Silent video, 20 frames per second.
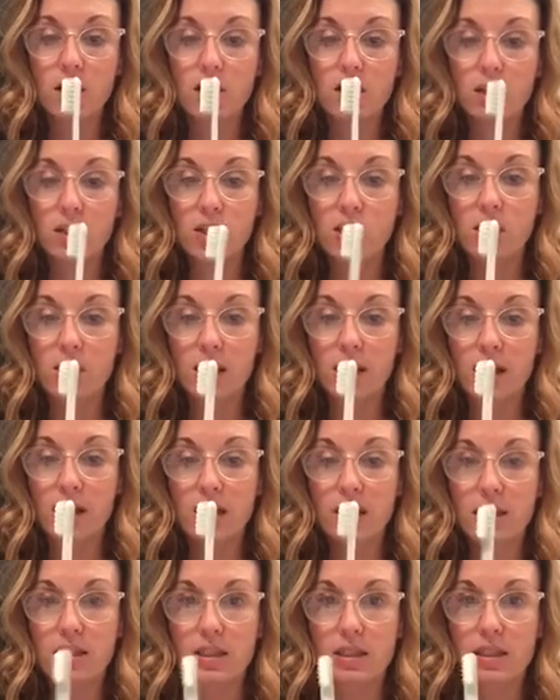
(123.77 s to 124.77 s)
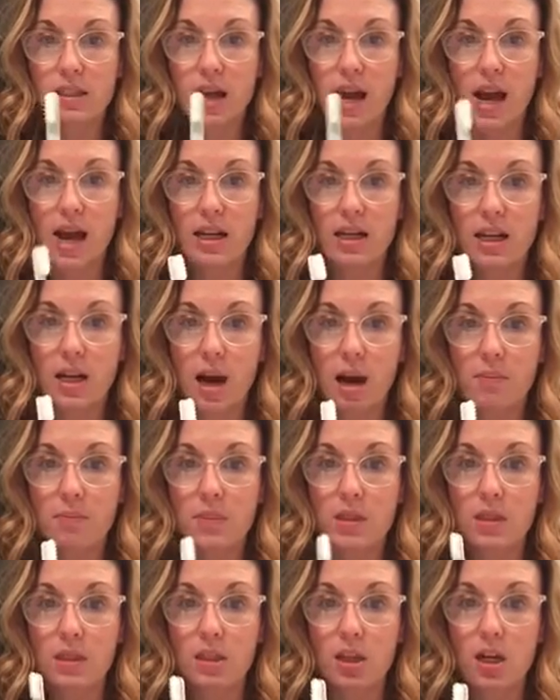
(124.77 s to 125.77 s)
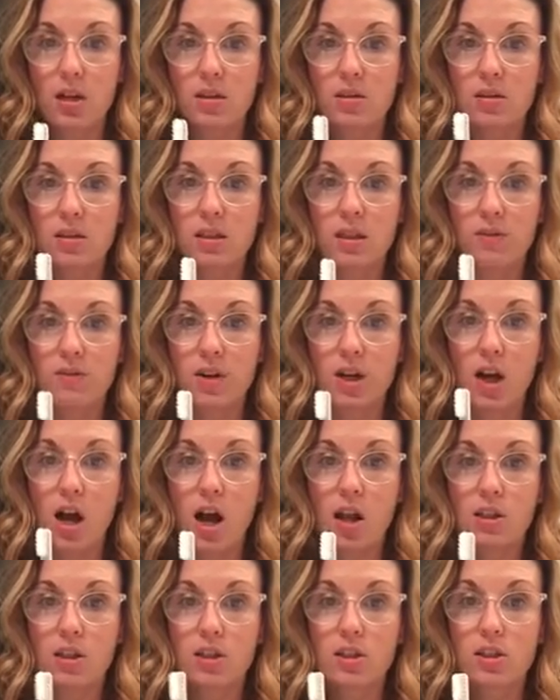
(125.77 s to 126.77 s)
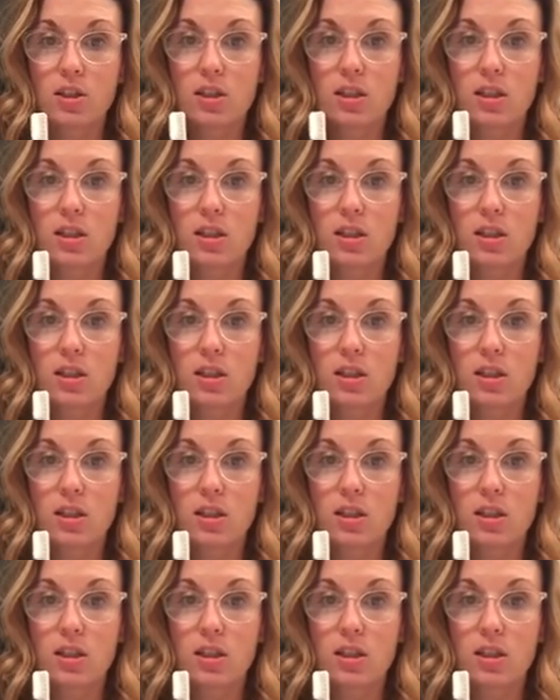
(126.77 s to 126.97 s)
good-looking design. It comes in different colors.